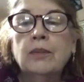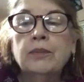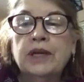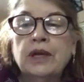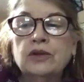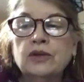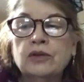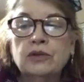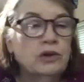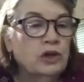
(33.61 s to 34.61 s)
because
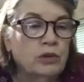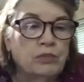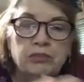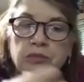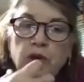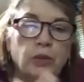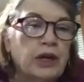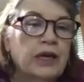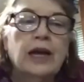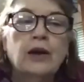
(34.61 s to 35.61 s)
you're
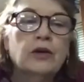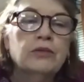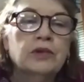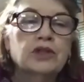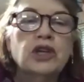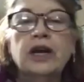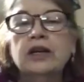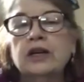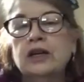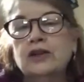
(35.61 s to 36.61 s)
bringing out the
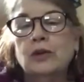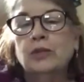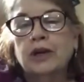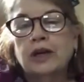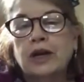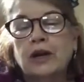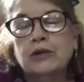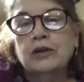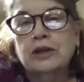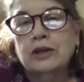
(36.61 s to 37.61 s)
china, and you're bringing out
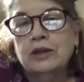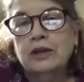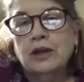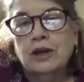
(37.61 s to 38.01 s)
the